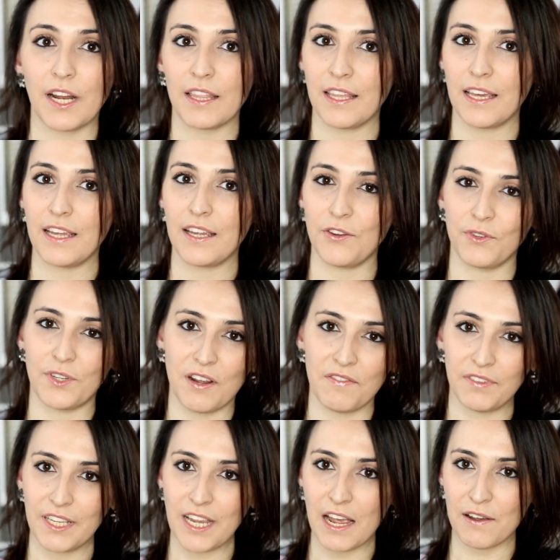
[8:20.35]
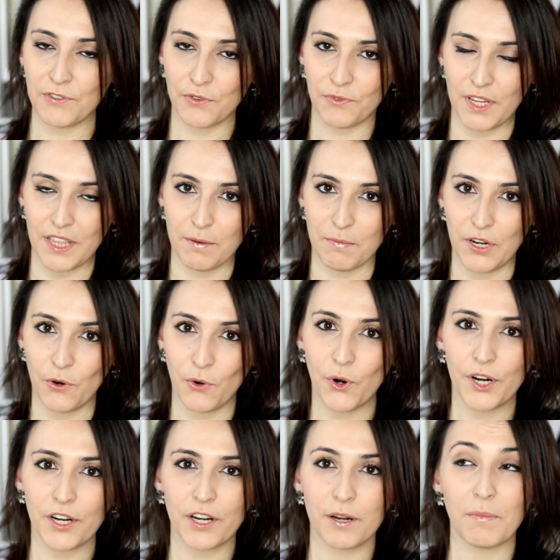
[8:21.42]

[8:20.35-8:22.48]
think you definitely have to read them in order.